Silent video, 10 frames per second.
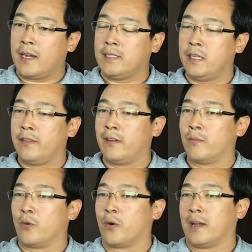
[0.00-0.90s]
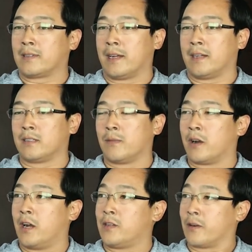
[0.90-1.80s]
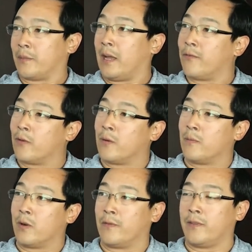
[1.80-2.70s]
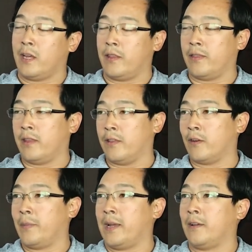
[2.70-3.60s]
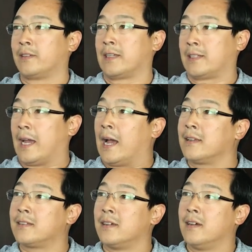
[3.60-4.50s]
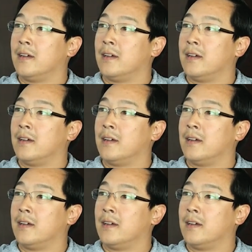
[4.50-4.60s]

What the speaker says: I see Ethereum more as like a smart contract platform, with Ether being used as gas.